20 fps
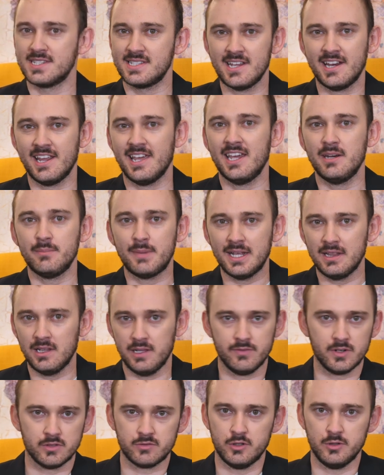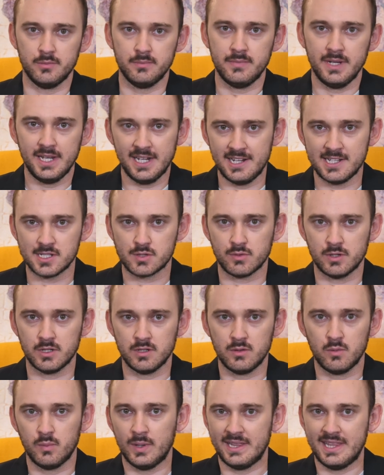sitting in my living room in
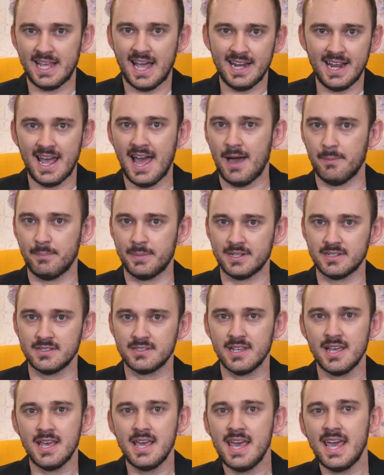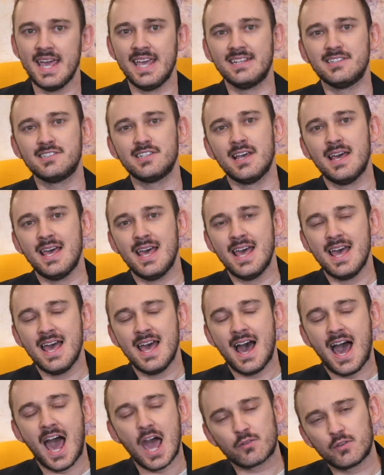Israel when that happened, and
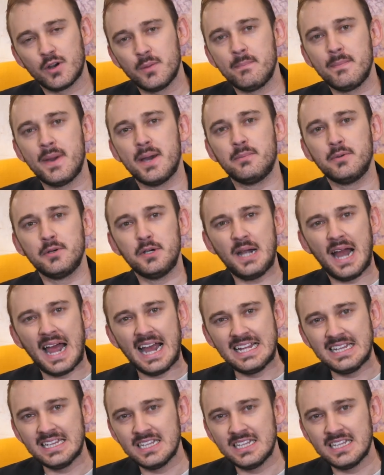I remember I